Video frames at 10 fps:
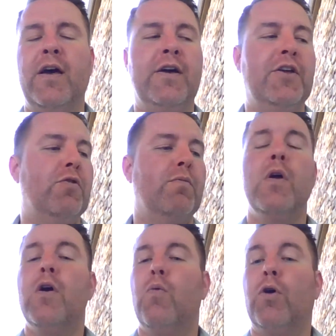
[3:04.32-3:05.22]

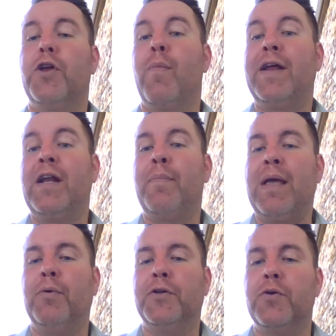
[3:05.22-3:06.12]
you might not
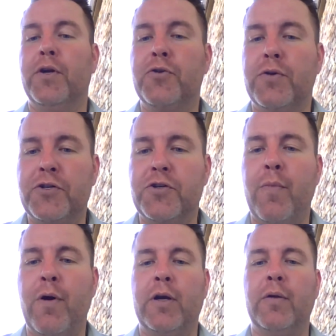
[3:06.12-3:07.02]
be able to in a
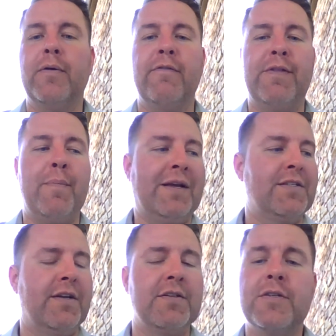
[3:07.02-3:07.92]
traditional market, if that
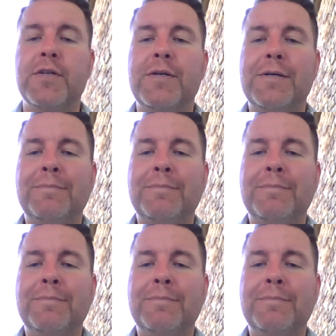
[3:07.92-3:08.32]
makes sense.